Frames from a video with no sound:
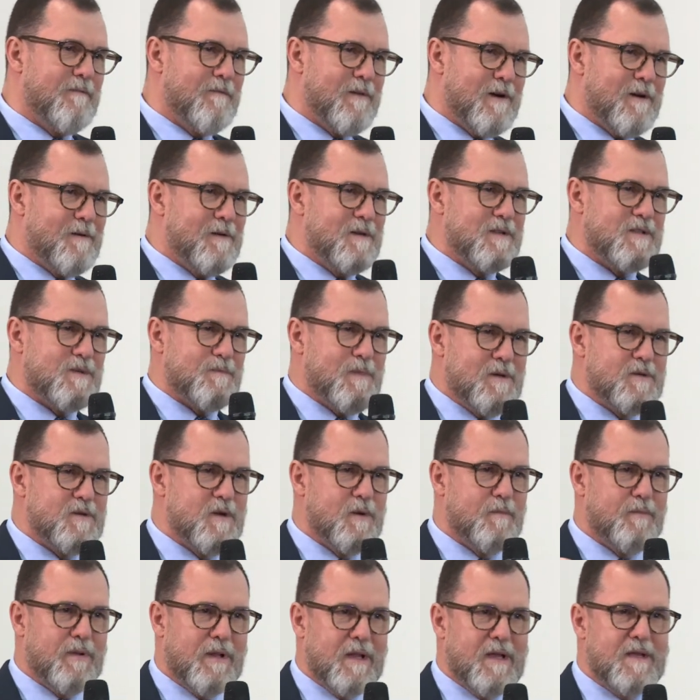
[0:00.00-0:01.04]
very
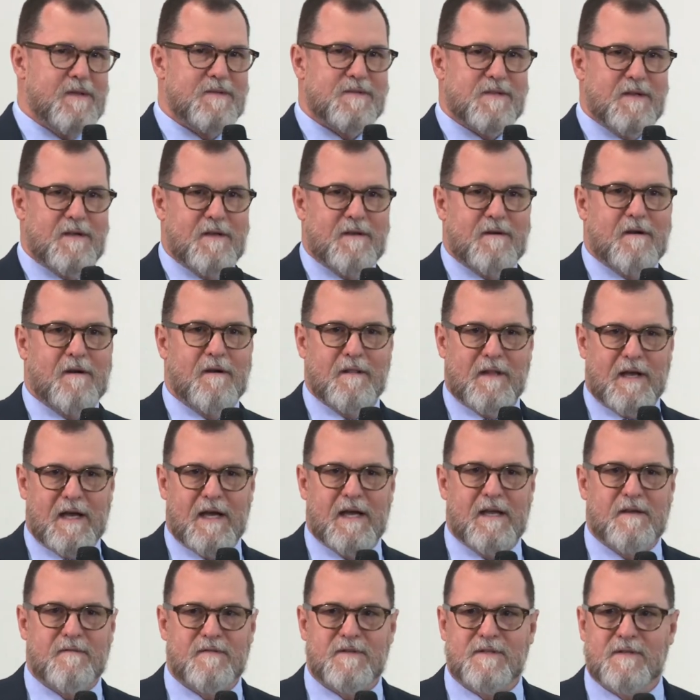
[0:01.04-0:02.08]
special place in our
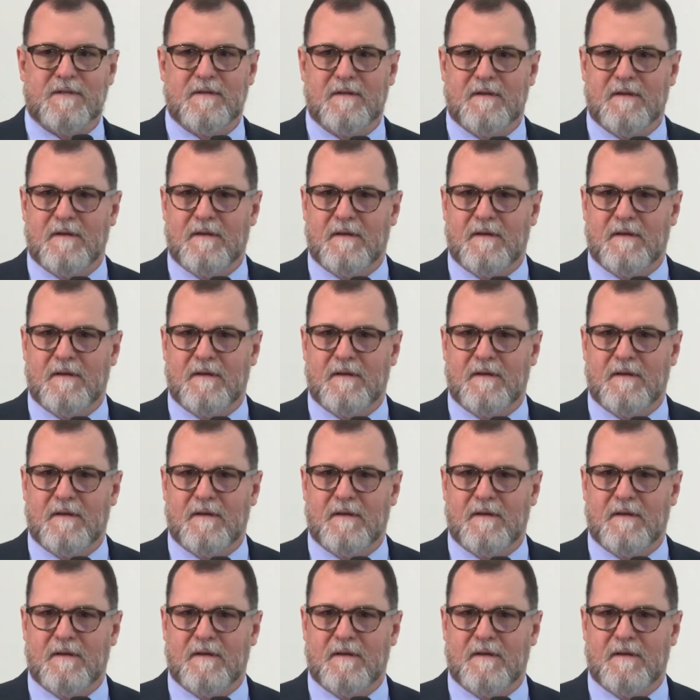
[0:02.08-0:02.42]
lives.